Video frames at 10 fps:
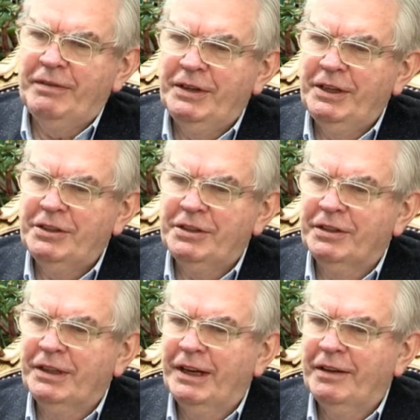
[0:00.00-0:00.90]

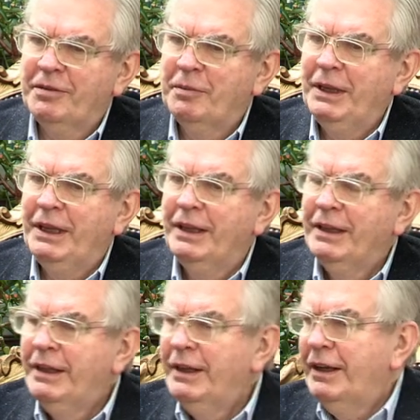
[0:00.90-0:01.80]
definition for me.
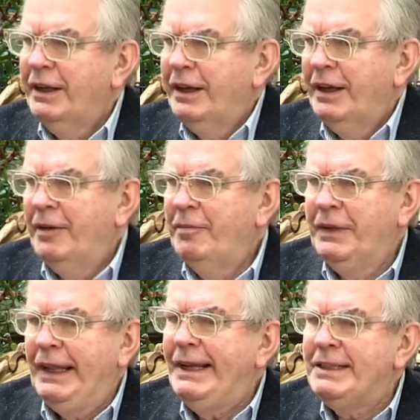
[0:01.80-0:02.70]

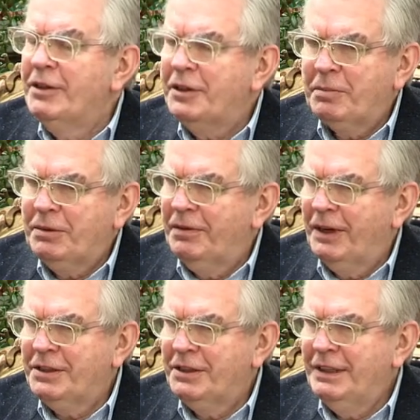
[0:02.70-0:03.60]
It's not a
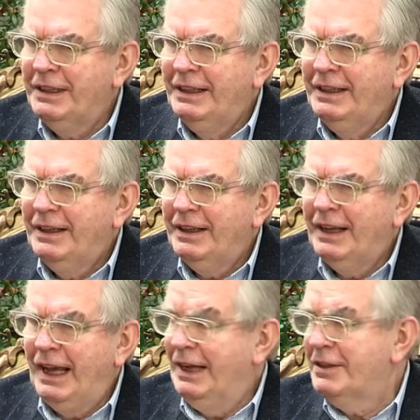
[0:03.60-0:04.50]
profession
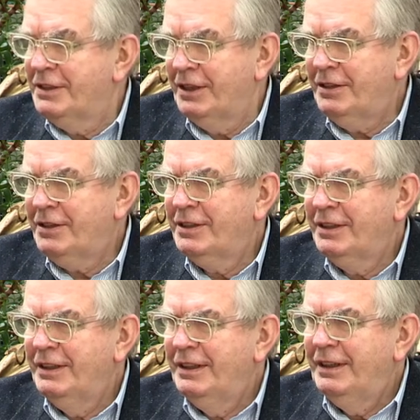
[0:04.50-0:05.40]
as such,
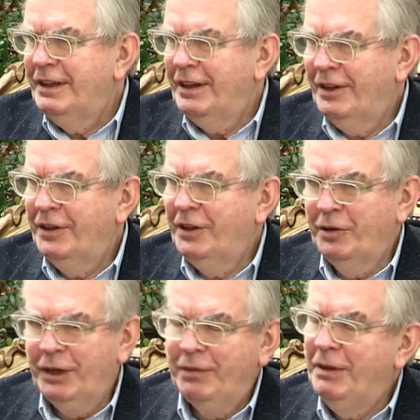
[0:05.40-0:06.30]

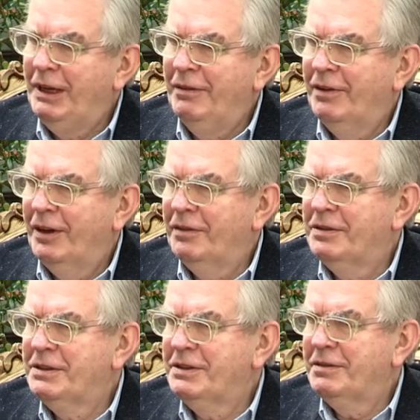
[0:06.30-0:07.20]
although it
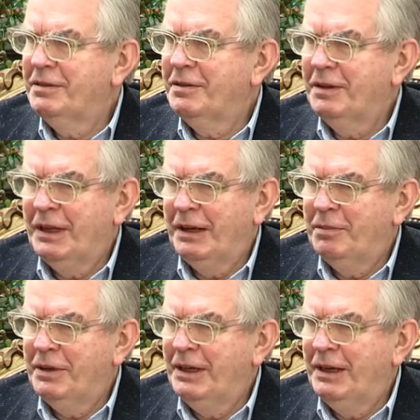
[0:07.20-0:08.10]
involves
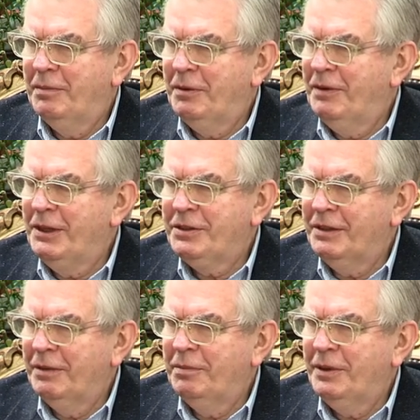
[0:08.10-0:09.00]

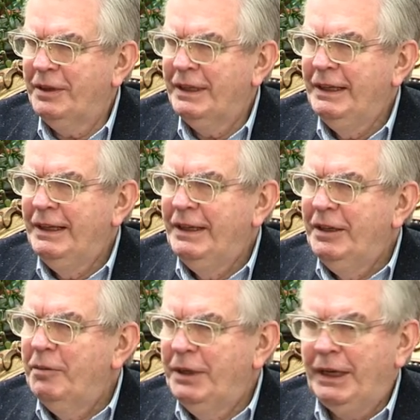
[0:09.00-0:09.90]
professional input.
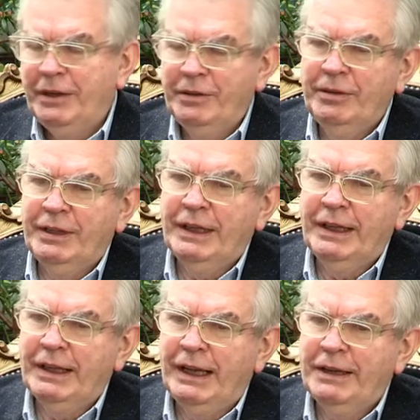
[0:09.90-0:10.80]
But I do
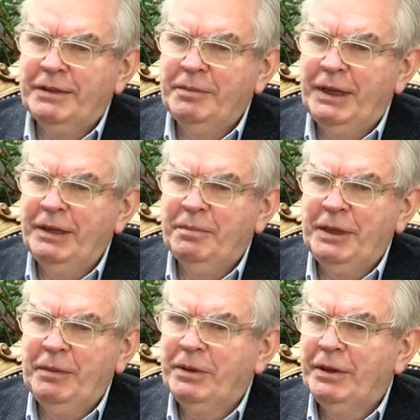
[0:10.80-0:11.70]
think that many
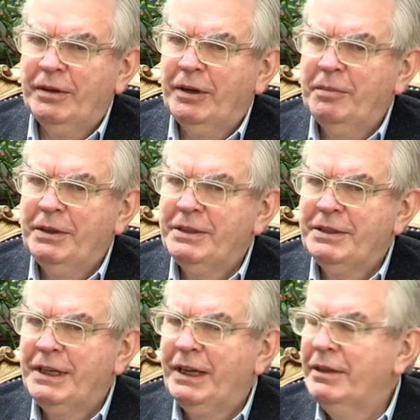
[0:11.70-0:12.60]
people are urban
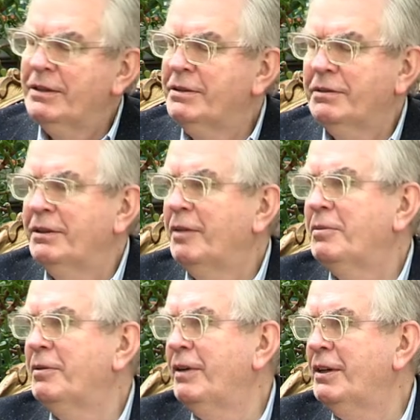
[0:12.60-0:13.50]
designers who are not
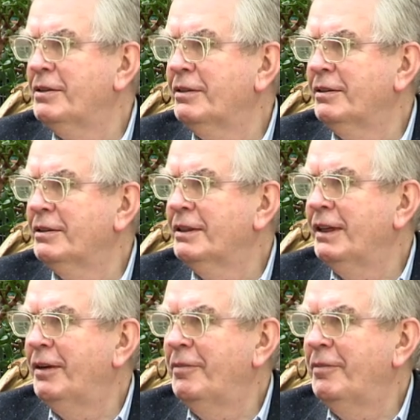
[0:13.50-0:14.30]
professionals.